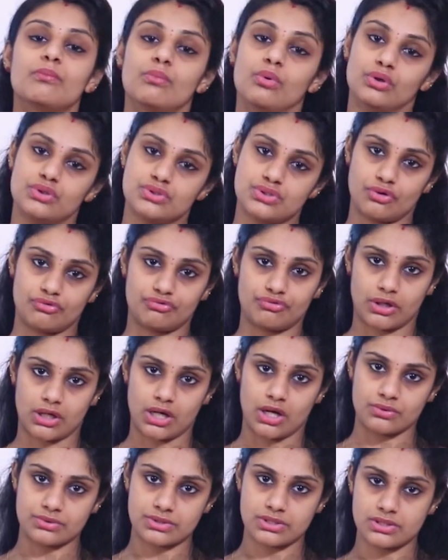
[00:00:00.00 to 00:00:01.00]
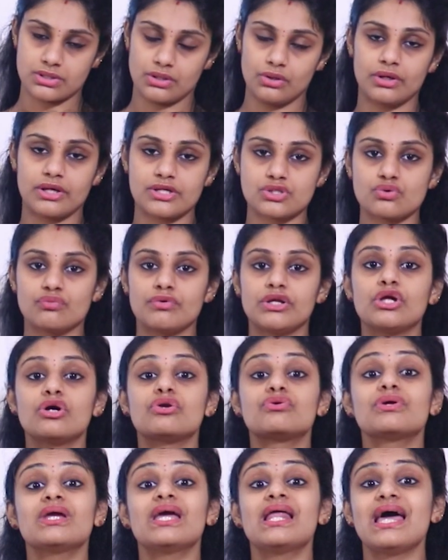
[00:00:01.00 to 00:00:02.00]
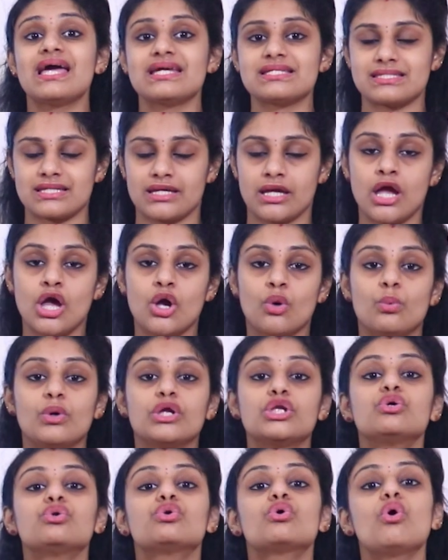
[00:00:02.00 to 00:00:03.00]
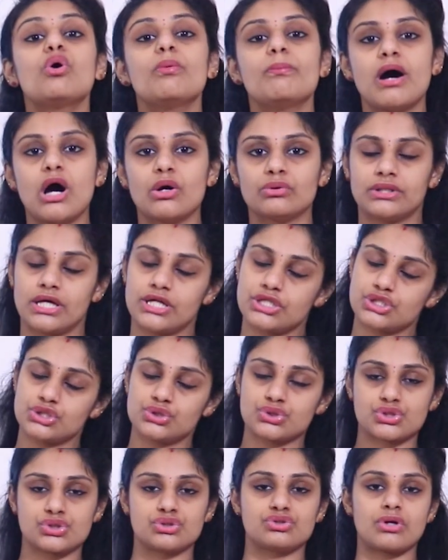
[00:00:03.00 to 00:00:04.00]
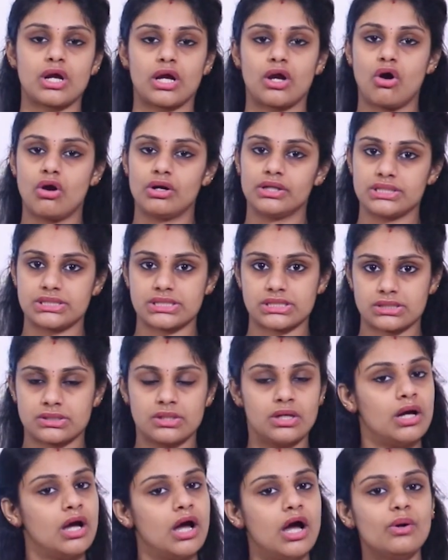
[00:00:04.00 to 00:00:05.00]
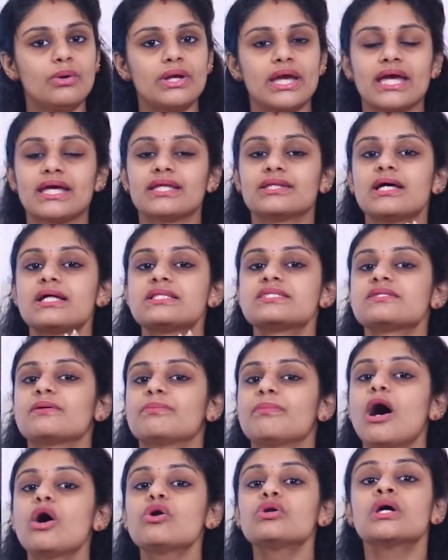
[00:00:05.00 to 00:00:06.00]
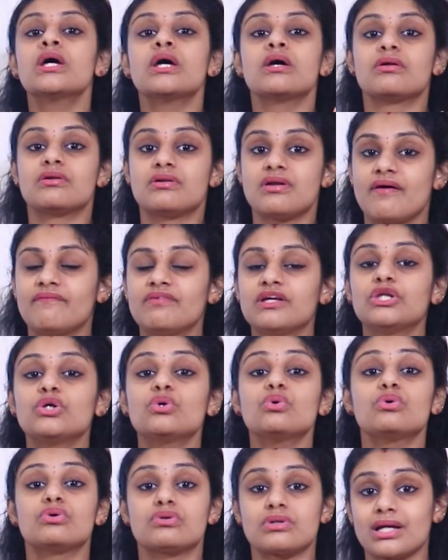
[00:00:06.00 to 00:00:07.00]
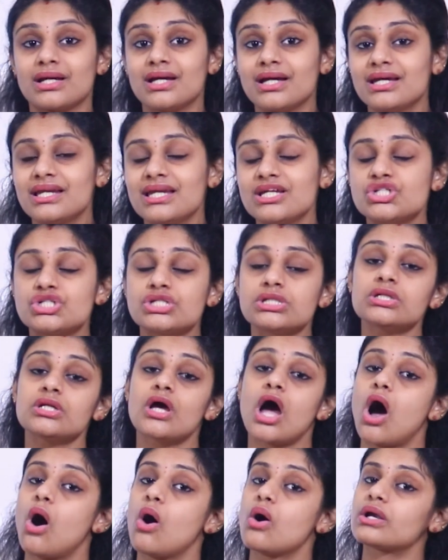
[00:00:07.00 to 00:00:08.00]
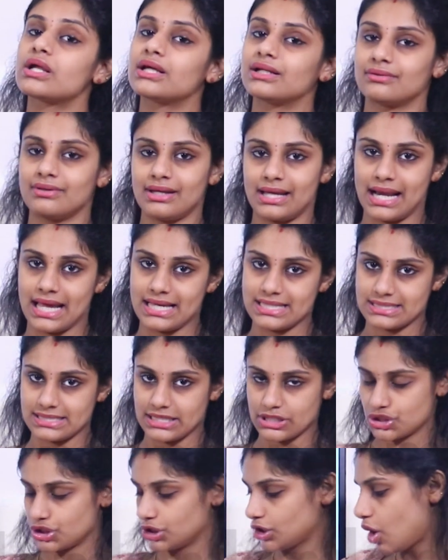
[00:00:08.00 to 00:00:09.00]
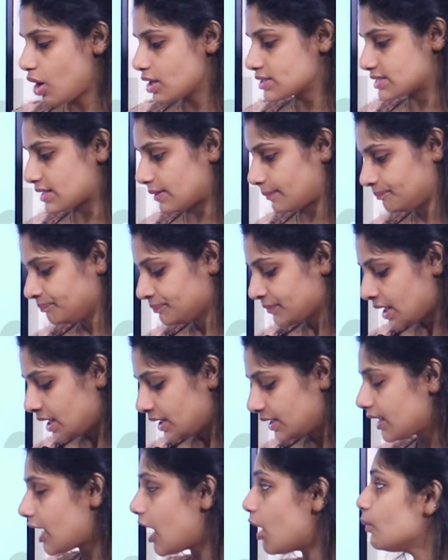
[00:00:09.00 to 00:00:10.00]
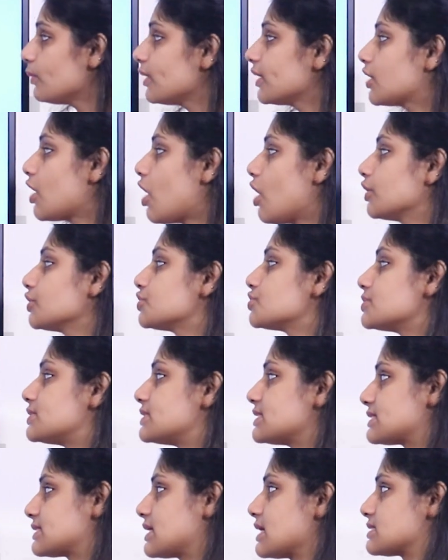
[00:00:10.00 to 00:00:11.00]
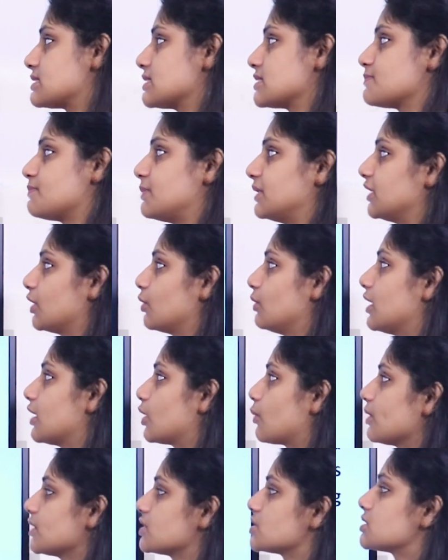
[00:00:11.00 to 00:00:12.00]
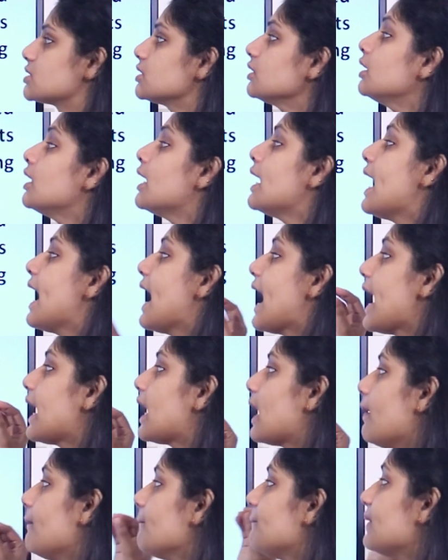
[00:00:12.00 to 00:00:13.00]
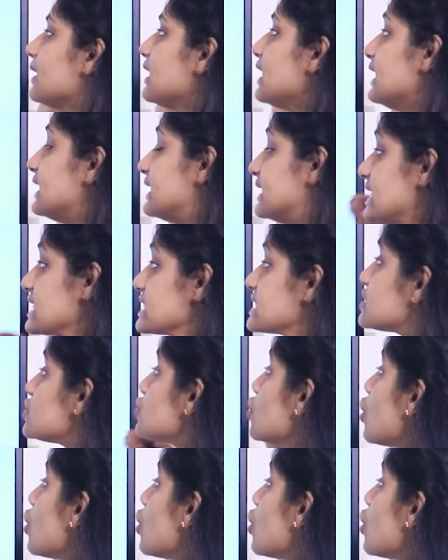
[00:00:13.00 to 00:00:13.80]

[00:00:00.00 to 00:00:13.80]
books of accounts. Okay. So when you are realizing, when you know about that, you should record it. Okay. That's about revenue recognition or realization concept. Now we are going to discuss this particular question. A company does